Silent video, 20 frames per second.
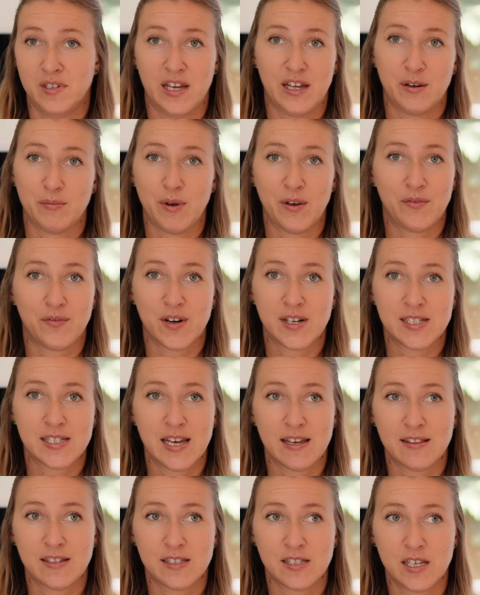None of my friends
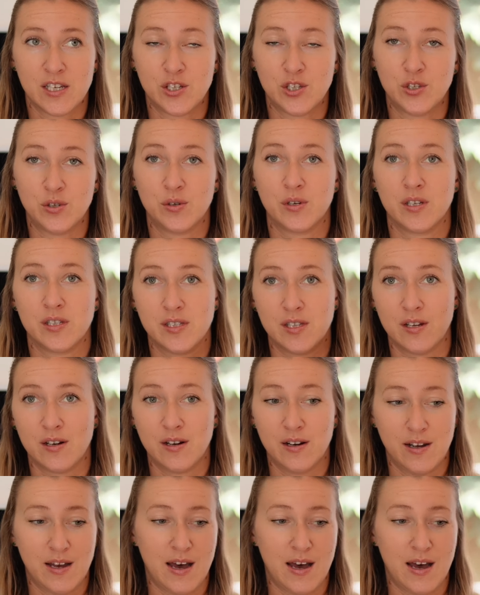had this issue because they